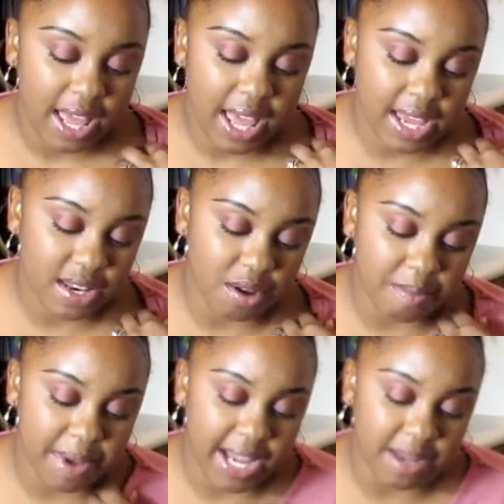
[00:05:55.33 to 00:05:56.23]
"Ain't
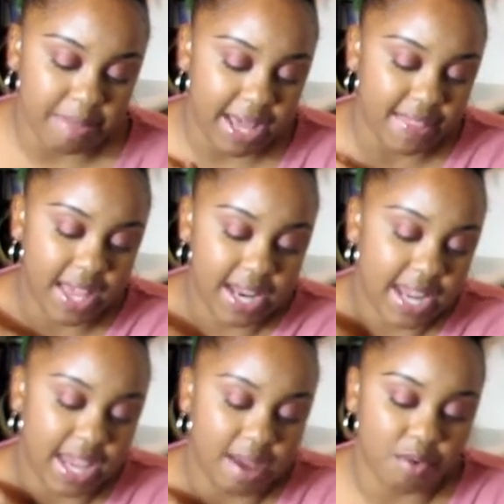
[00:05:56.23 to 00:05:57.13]
nobody by that
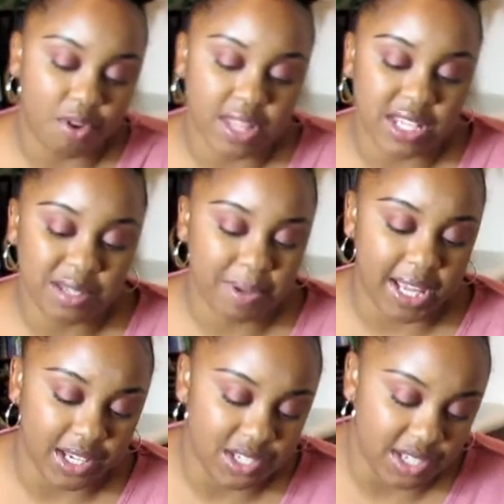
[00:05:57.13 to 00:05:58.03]
name on this
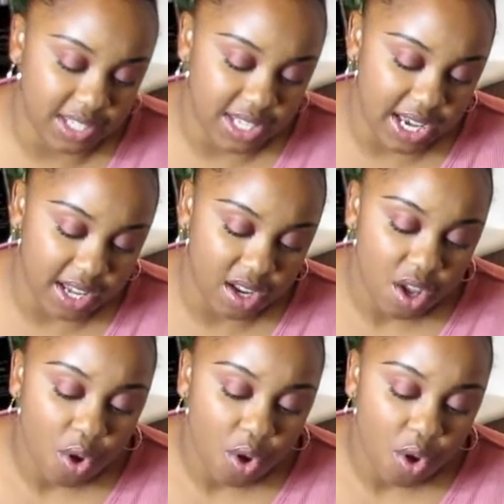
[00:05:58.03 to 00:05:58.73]
place," she said.